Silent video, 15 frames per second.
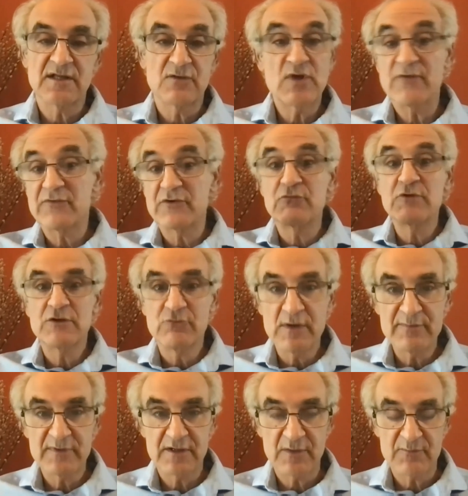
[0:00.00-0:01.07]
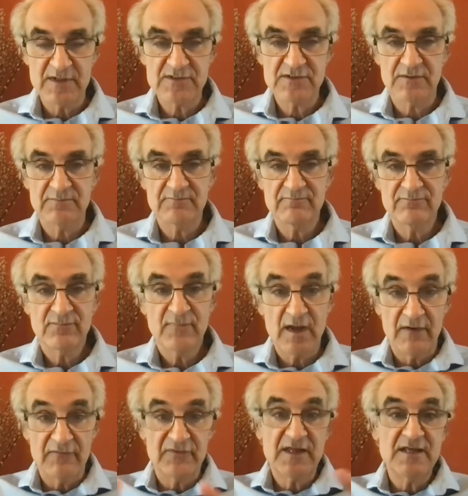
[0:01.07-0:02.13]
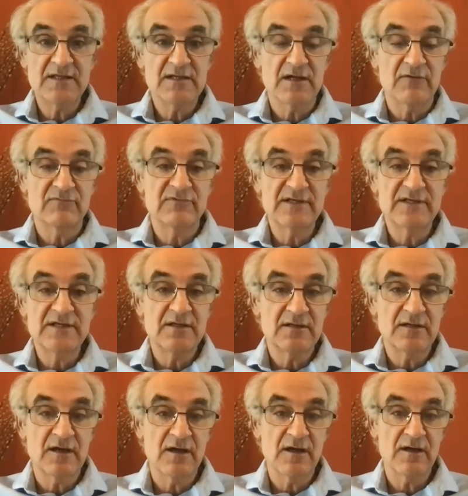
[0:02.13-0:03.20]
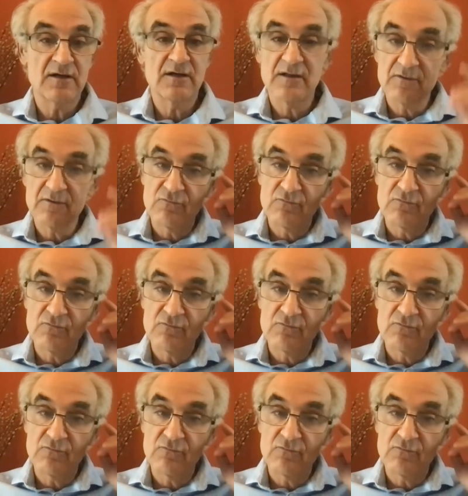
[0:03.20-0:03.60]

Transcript: We have a Green Ribbon Commission of, key, of leading uh,